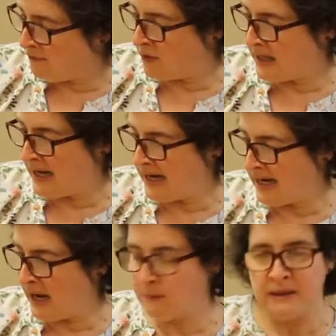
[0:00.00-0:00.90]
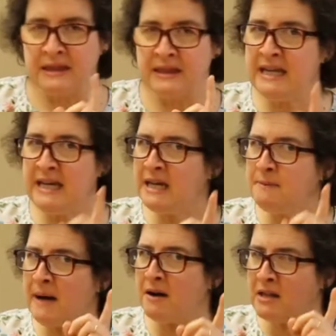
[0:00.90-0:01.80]
every day, and I would
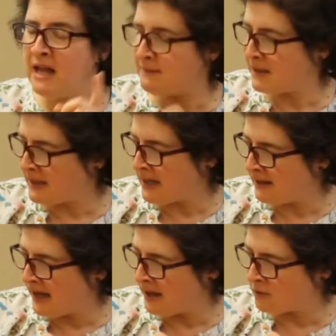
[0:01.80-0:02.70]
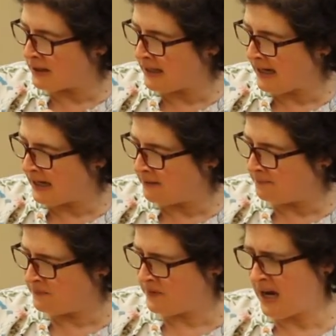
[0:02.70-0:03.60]
think about climbing that ladder
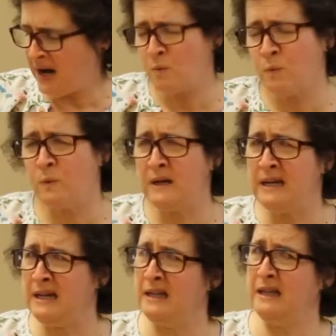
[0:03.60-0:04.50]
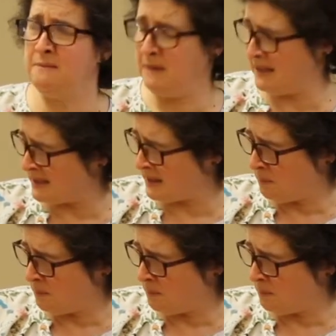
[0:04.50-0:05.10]
again. I really